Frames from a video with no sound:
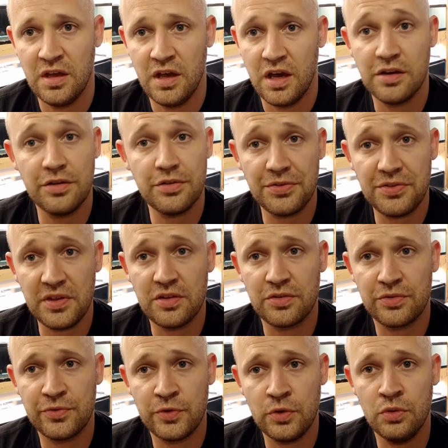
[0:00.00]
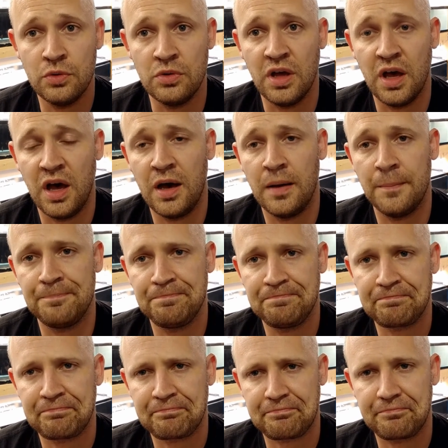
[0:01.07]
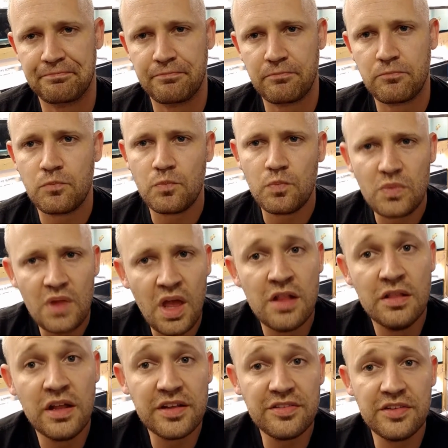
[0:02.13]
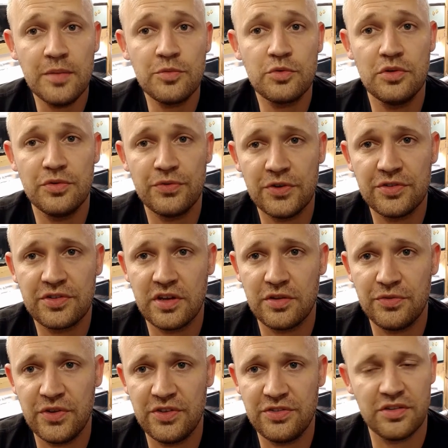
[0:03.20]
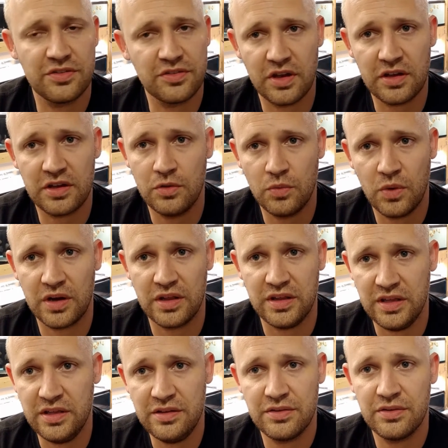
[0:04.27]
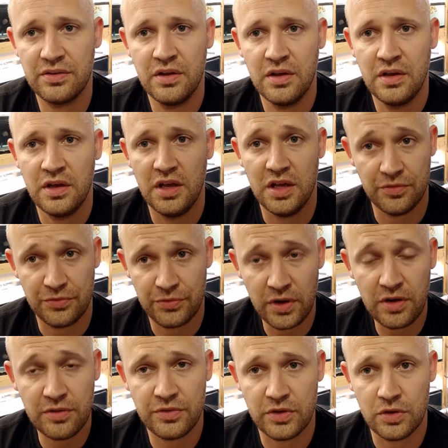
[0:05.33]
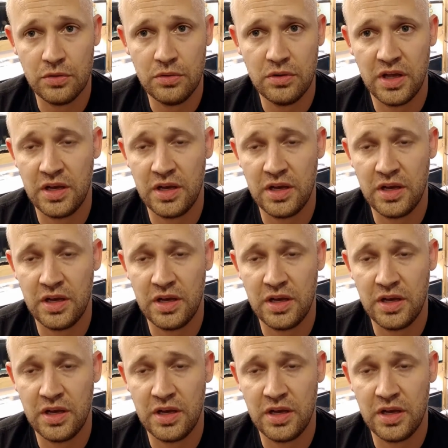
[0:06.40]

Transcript: Another thing is food. A lot of times when you first get a fish in, it's not going to want to eat in front of you,